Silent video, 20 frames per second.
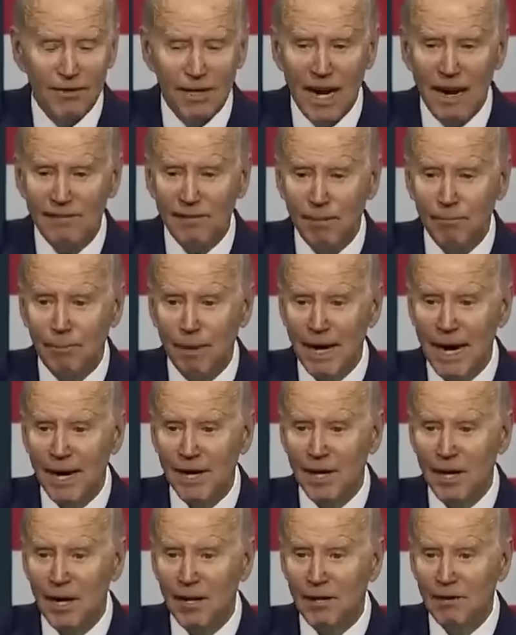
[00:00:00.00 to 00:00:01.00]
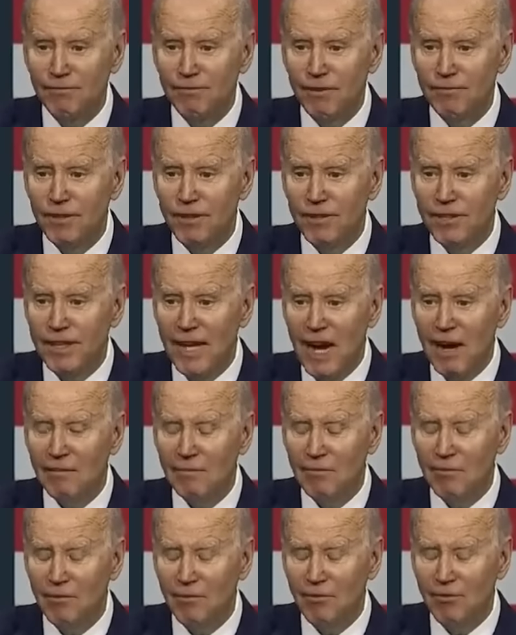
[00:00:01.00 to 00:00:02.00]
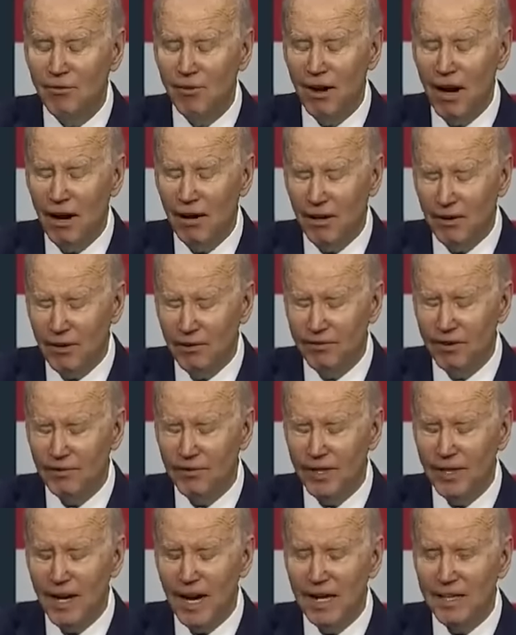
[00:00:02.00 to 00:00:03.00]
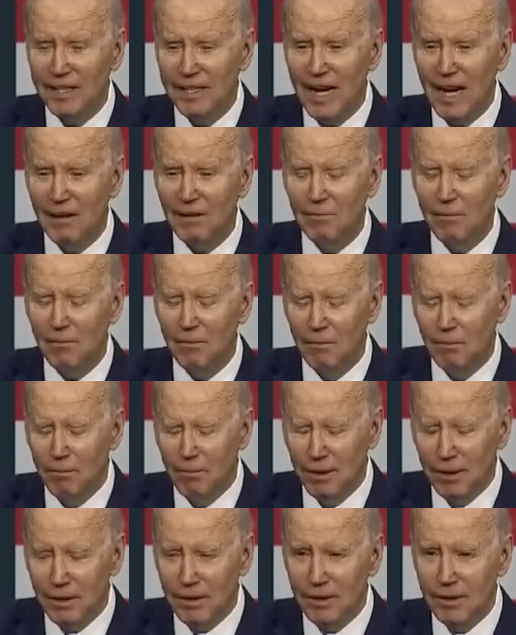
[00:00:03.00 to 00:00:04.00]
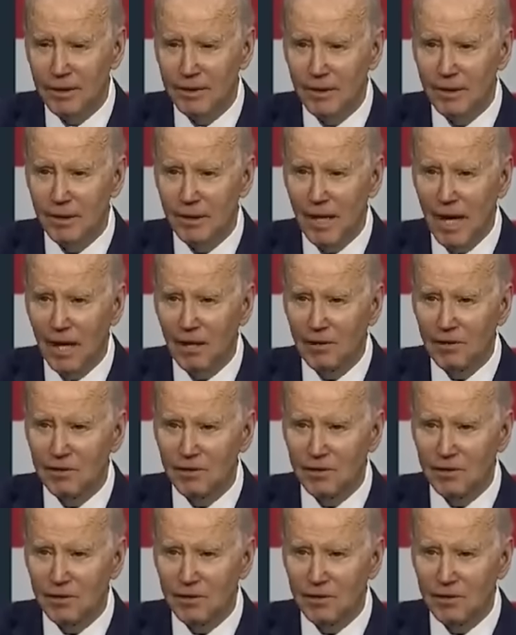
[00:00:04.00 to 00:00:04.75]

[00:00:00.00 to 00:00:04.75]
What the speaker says: If they have to pay out $159 billion